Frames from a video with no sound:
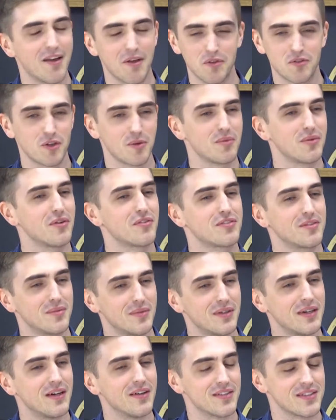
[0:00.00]
yeah, he'll drop you off
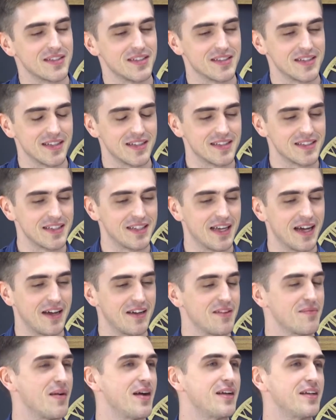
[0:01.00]
somewhere else and see how
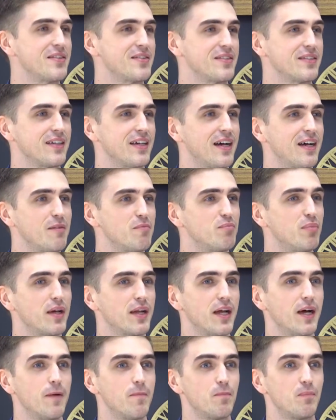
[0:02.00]
you manage with that.
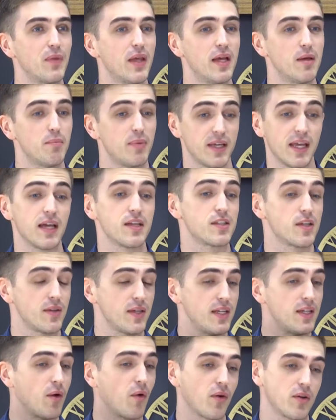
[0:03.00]
But yeah, so
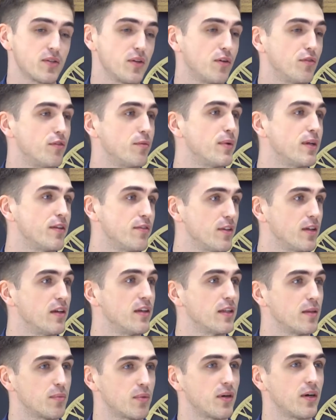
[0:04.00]
he knocked off a bit of
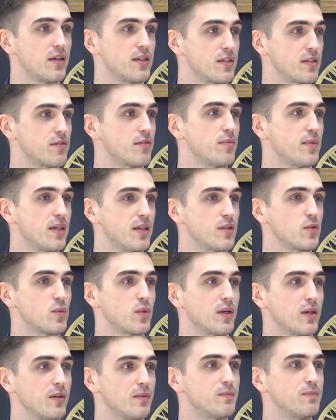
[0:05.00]
the price for me as
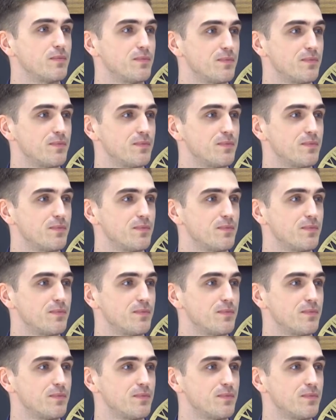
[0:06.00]
well.